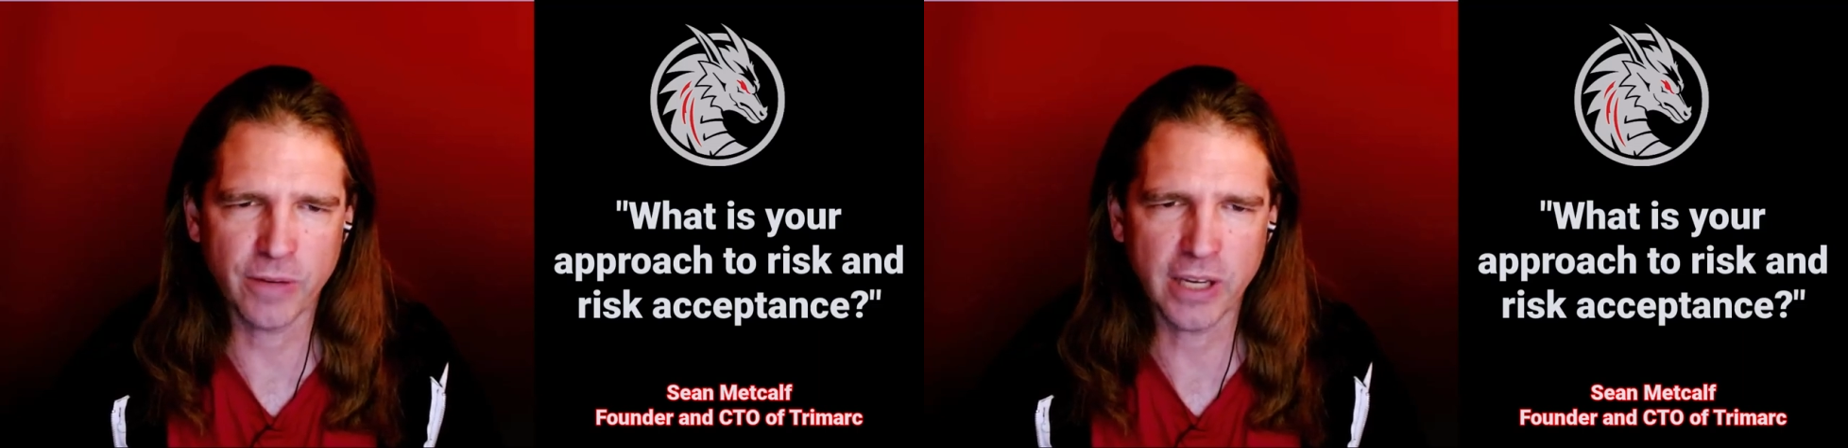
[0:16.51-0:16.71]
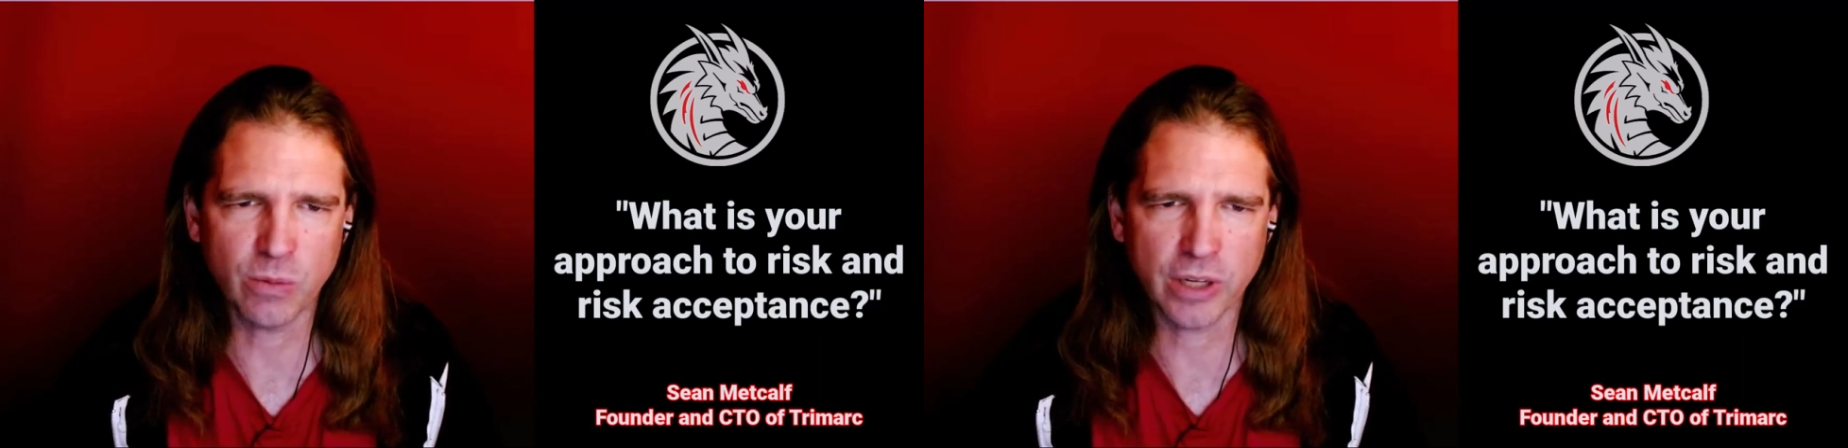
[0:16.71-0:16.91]

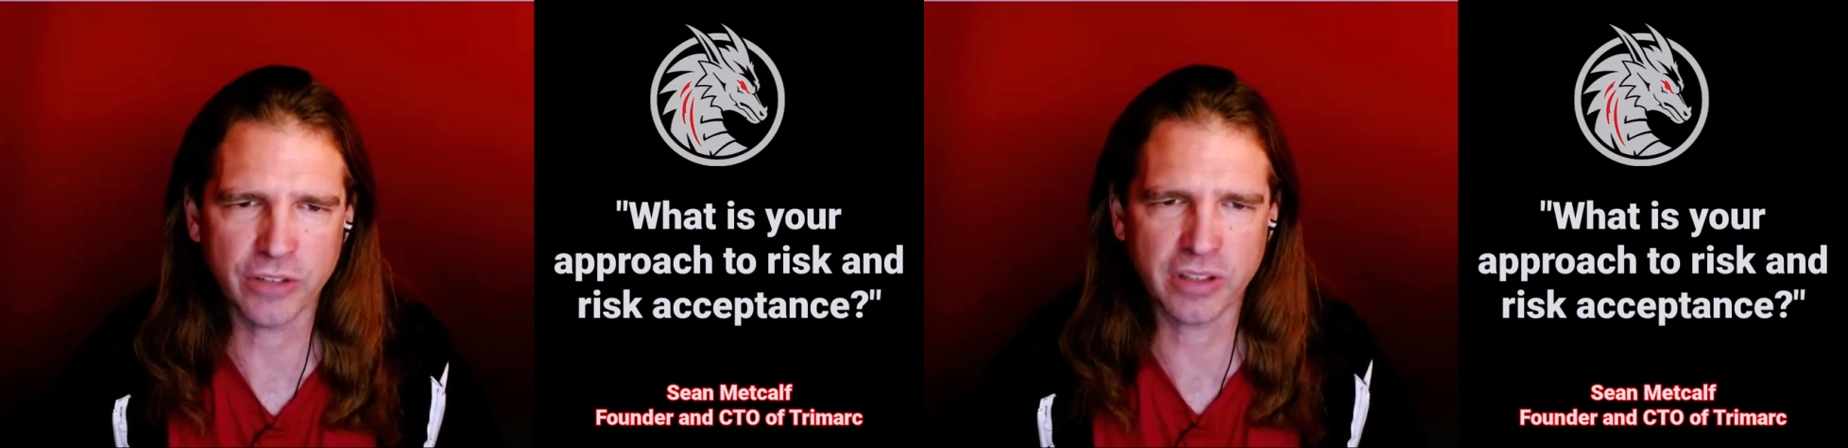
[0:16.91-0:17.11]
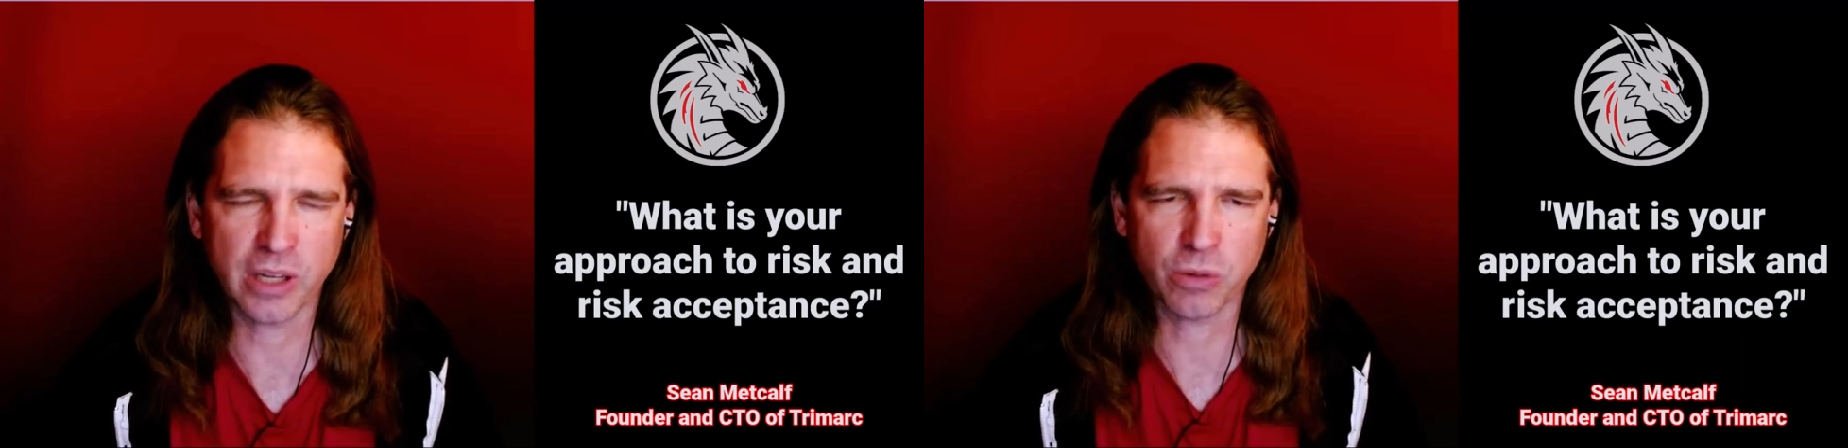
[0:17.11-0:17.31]
a
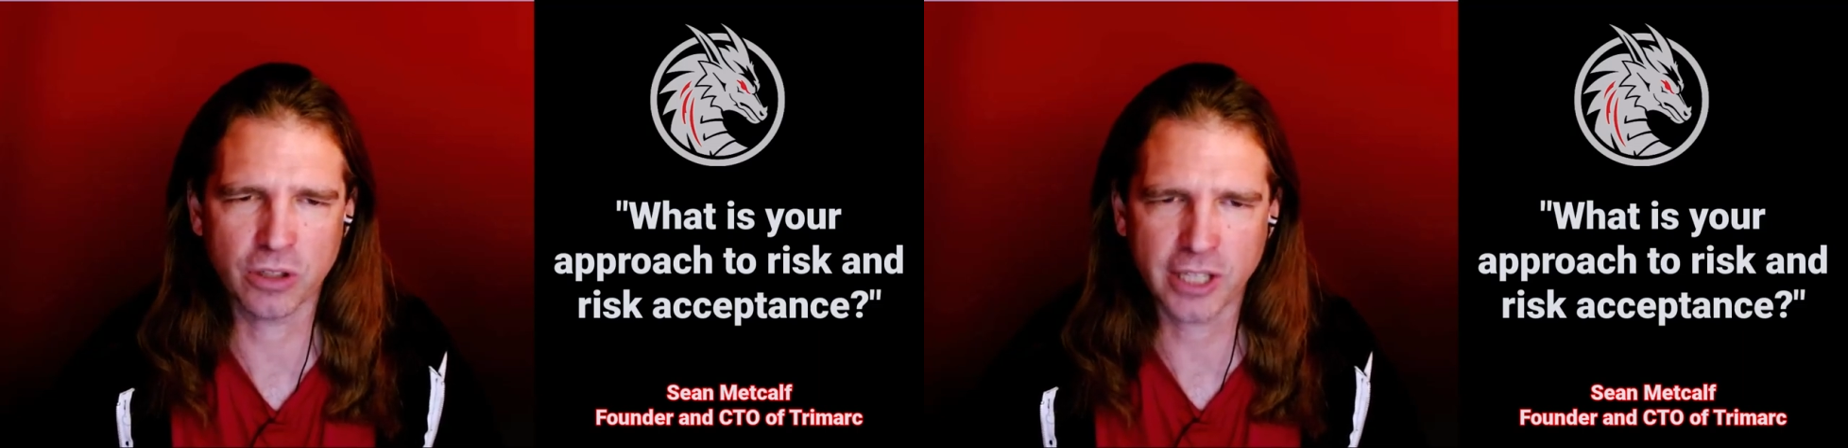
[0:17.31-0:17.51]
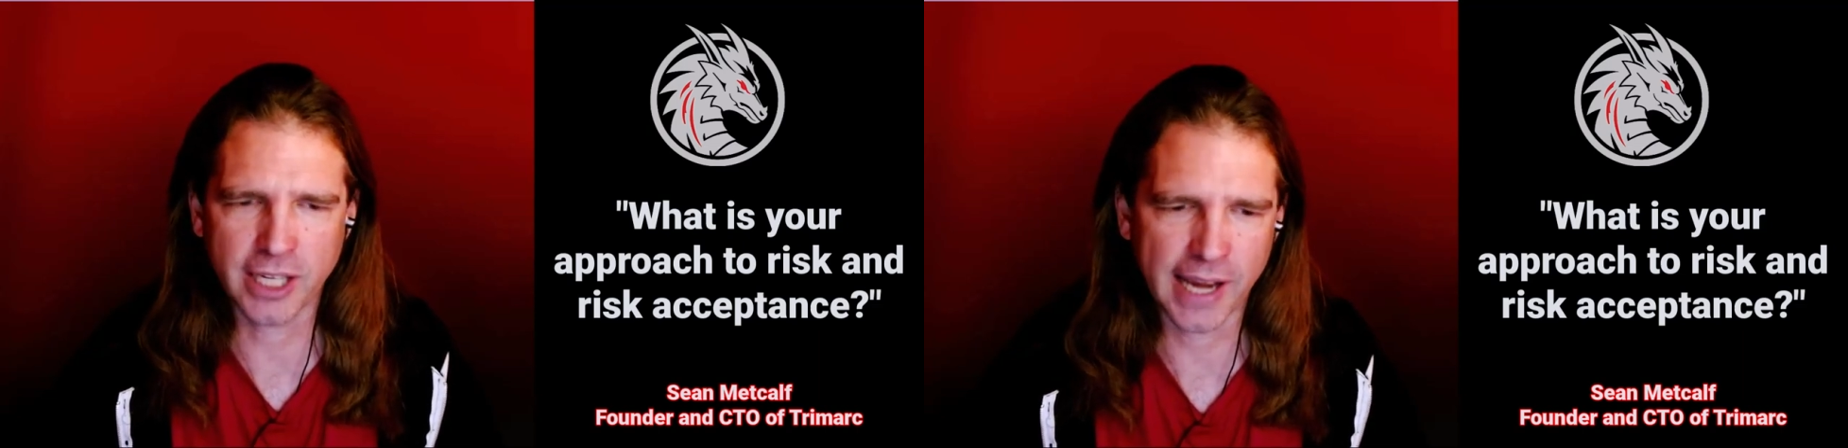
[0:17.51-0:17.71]
risk that we're
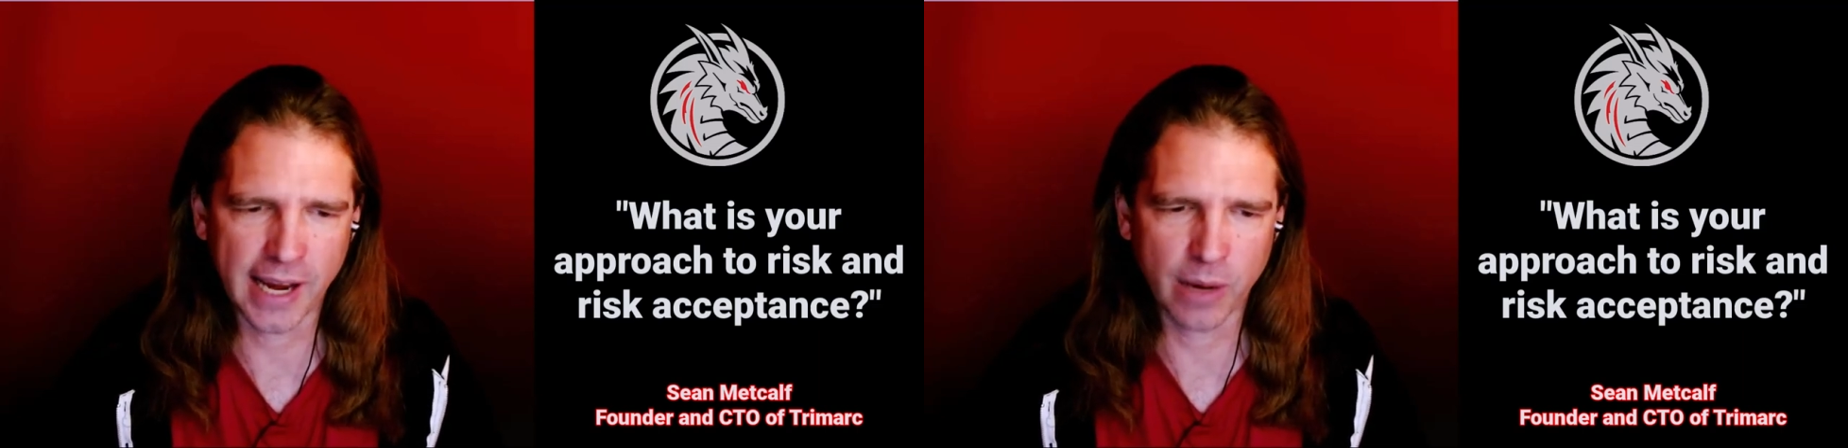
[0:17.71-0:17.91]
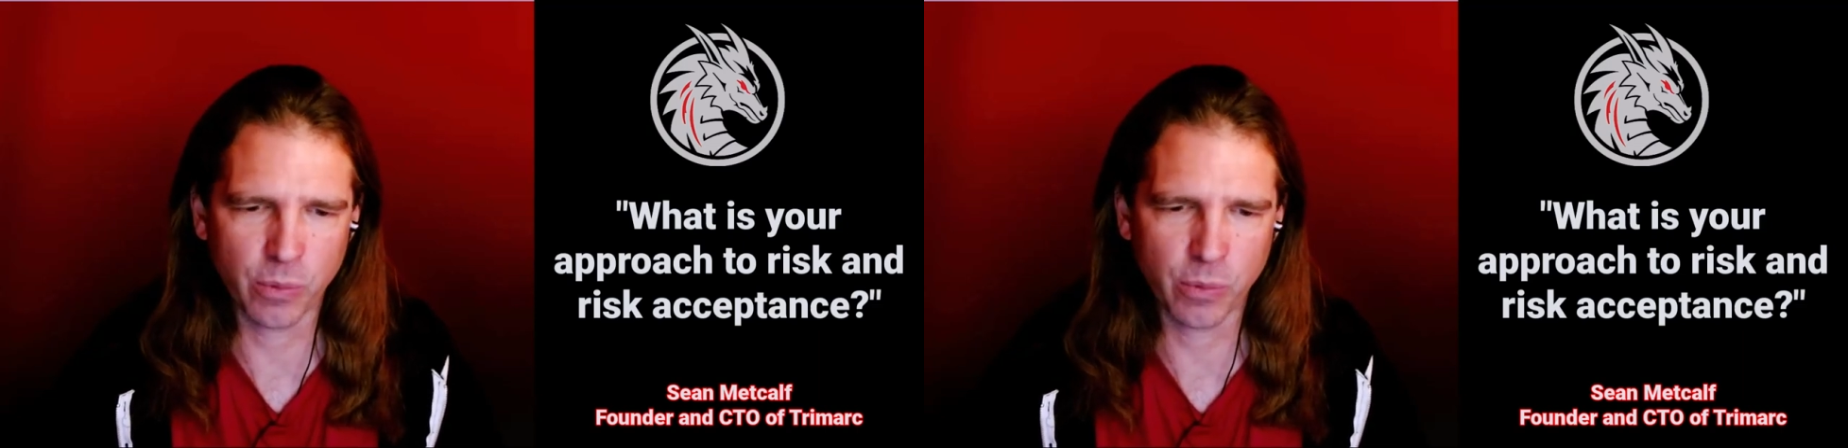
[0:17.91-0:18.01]
looking at,